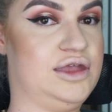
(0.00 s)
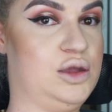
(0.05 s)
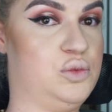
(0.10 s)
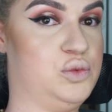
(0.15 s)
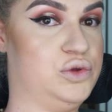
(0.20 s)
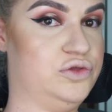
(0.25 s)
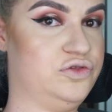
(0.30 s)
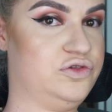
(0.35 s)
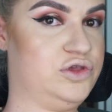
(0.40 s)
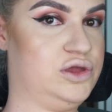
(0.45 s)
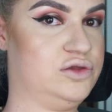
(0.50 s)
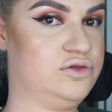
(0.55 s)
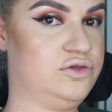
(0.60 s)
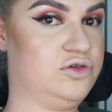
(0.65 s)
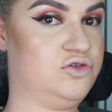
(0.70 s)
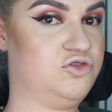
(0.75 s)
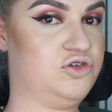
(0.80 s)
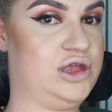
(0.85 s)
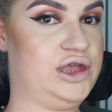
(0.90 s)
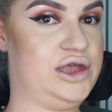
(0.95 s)
I will turn to
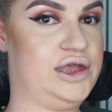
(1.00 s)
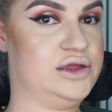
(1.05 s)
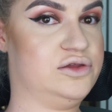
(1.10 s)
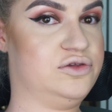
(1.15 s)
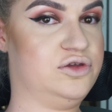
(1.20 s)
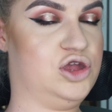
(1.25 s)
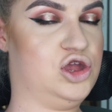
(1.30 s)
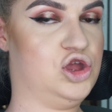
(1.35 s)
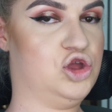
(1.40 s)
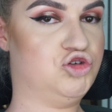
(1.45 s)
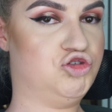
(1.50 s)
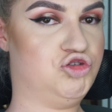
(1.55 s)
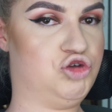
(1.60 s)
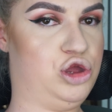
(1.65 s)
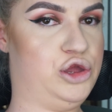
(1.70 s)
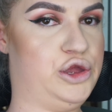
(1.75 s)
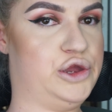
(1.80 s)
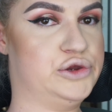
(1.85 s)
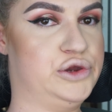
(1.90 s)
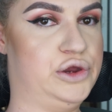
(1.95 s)
the side
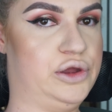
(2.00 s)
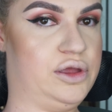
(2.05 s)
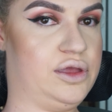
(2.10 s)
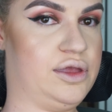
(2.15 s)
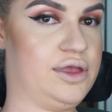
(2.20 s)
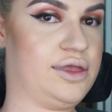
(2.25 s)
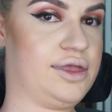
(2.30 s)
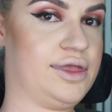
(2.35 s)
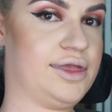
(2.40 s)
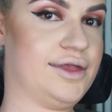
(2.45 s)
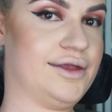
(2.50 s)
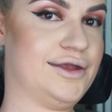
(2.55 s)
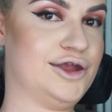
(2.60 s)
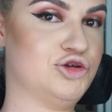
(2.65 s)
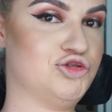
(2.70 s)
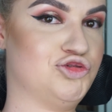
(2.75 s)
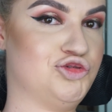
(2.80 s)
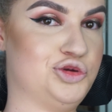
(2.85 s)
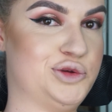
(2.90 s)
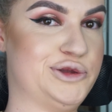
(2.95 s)

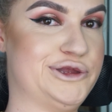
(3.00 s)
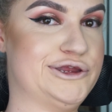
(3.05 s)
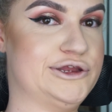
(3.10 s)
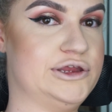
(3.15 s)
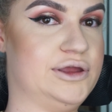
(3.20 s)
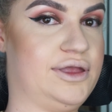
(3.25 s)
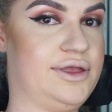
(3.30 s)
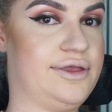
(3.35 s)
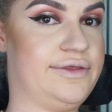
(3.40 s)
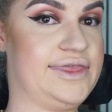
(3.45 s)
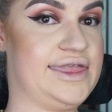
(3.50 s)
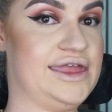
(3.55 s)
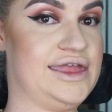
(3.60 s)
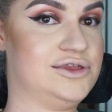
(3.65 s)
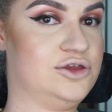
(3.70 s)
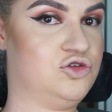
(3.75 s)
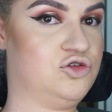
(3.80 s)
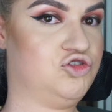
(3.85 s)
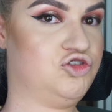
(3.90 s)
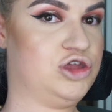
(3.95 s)
at the
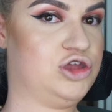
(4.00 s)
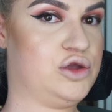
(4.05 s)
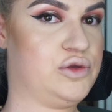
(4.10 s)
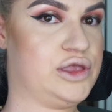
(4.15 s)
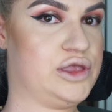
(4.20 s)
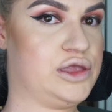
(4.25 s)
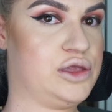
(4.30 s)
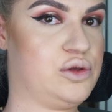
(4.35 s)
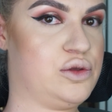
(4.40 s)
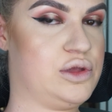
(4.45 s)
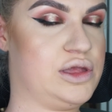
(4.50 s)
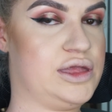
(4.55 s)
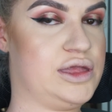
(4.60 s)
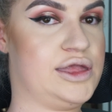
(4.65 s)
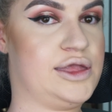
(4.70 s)
end and show you.